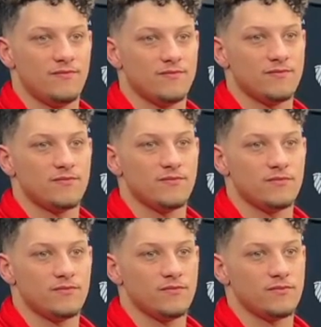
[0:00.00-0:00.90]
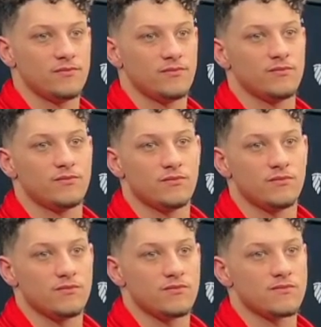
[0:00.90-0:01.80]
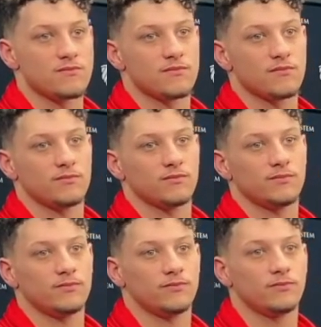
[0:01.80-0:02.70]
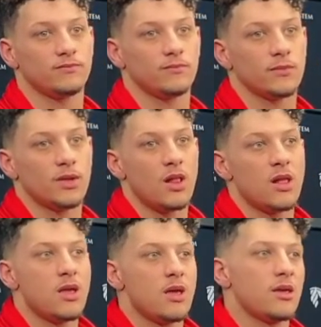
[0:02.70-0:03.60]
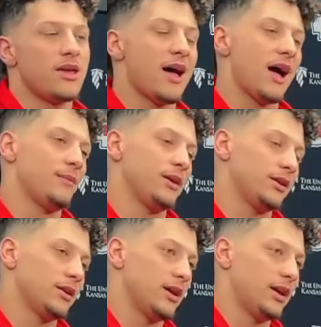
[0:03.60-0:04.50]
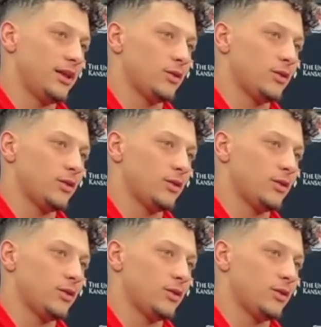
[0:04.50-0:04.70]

have Chris in uniform and then to see him play Yeah, I mean, he,